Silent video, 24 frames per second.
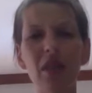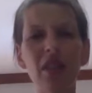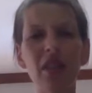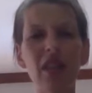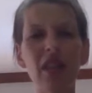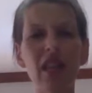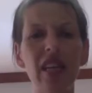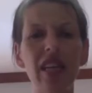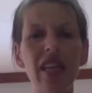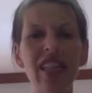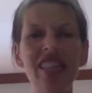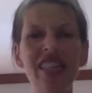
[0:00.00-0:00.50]

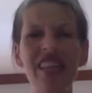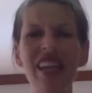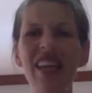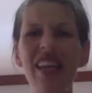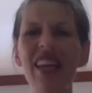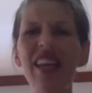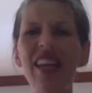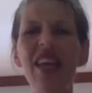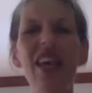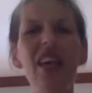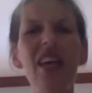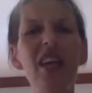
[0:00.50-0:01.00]
sunny
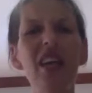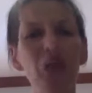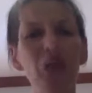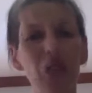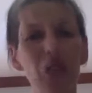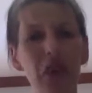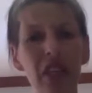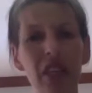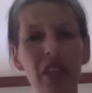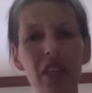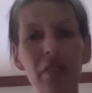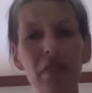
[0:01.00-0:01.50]
day.
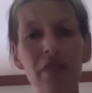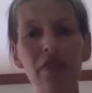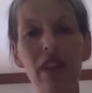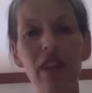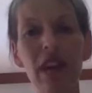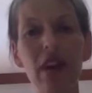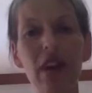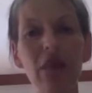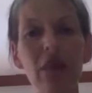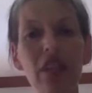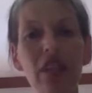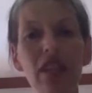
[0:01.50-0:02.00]
Drink some
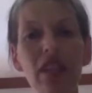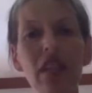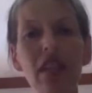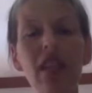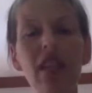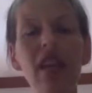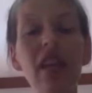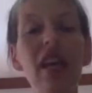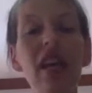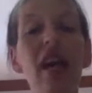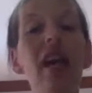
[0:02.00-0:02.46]
flower tea.